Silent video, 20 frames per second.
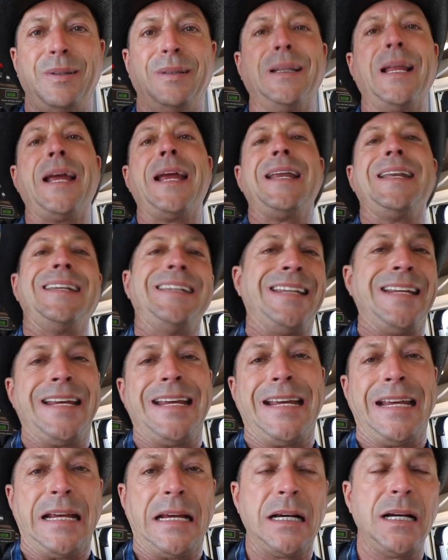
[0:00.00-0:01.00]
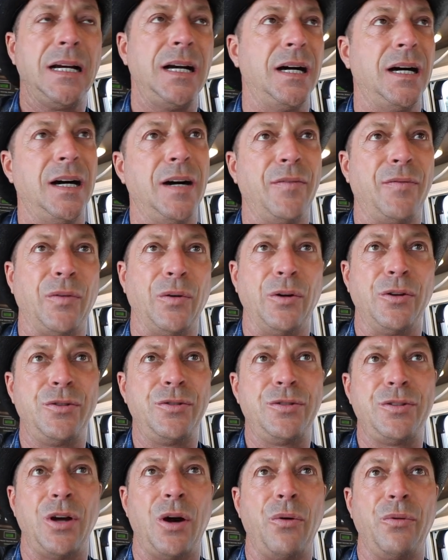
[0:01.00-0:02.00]
lane D for
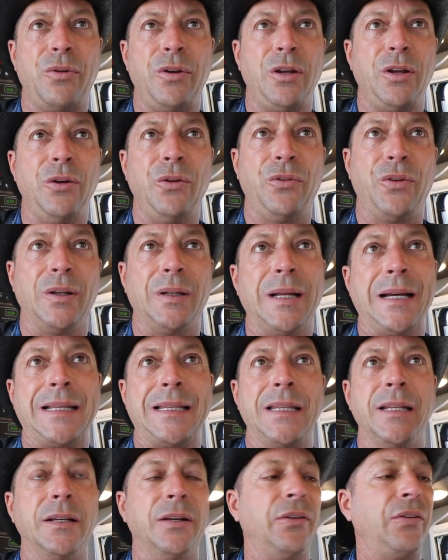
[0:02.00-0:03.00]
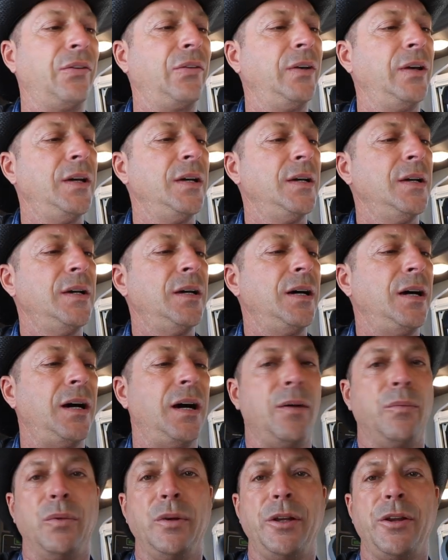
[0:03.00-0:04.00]
don't use it like this.
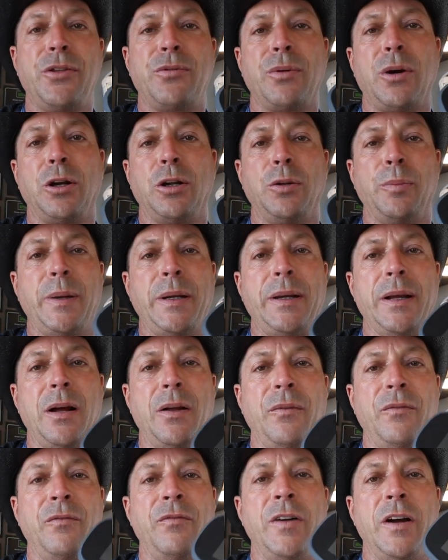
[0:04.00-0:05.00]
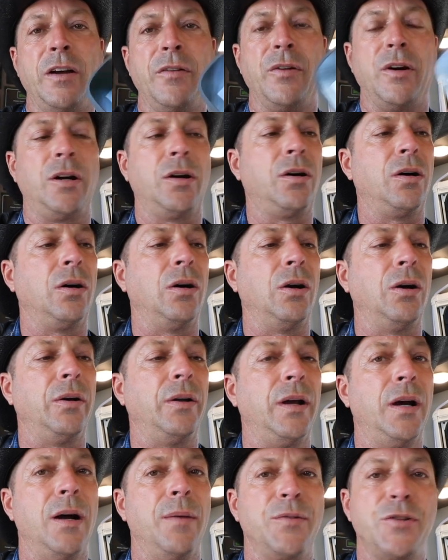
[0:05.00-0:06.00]
Really throttled me down very, very
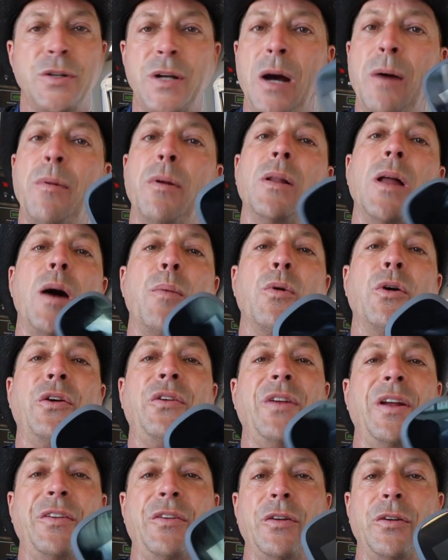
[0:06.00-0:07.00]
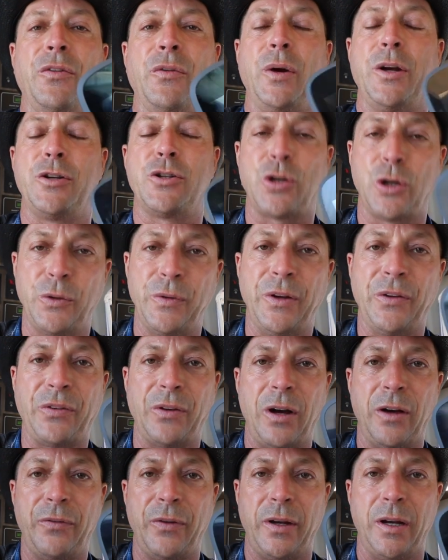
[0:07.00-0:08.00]
hard. So now I'm a lot more sensitive. So I turn this
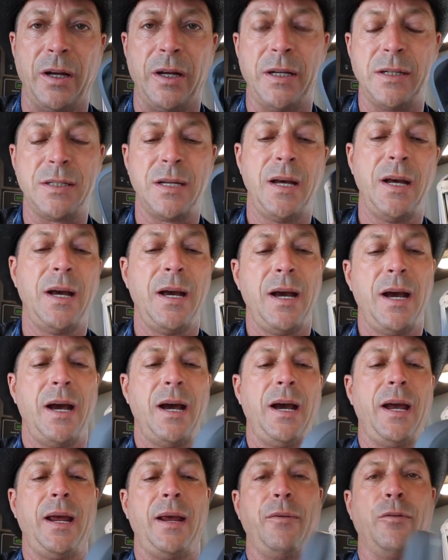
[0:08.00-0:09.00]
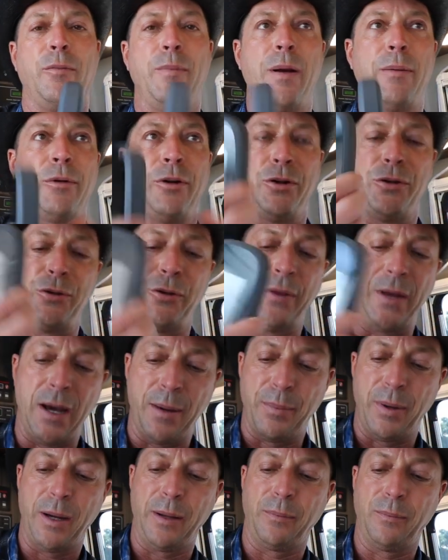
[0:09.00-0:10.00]
off at night. I remember to do
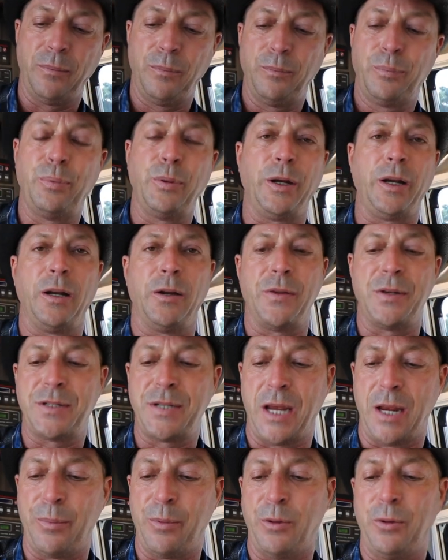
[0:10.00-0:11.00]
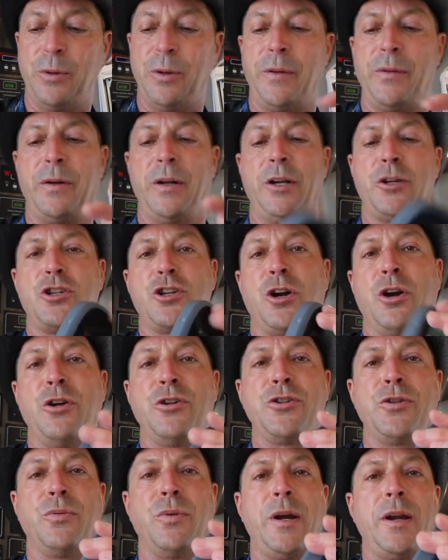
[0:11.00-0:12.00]
that by putting it on the table, and then I
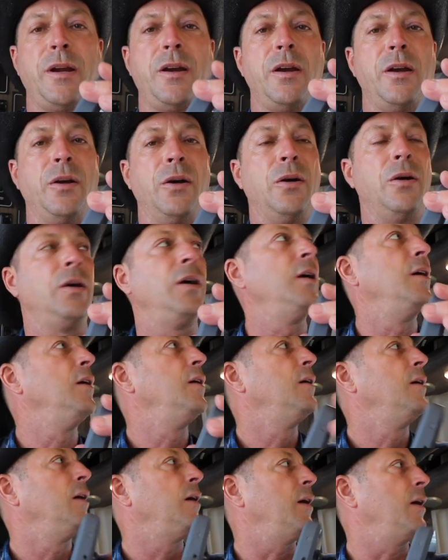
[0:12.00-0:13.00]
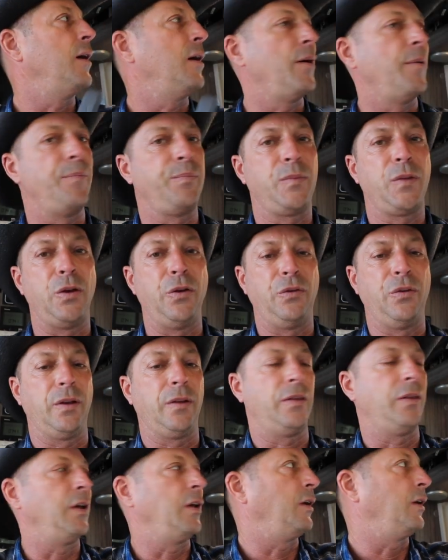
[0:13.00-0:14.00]
charge it right here
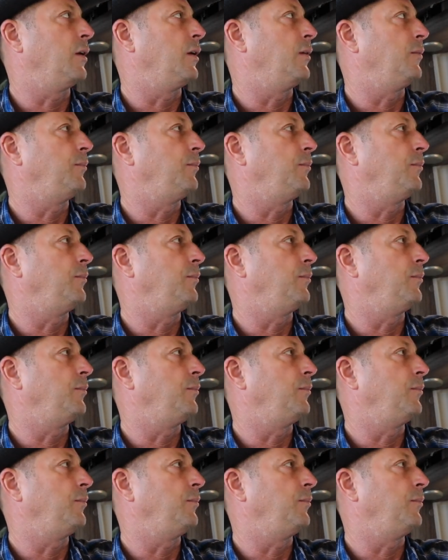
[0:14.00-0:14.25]
using the,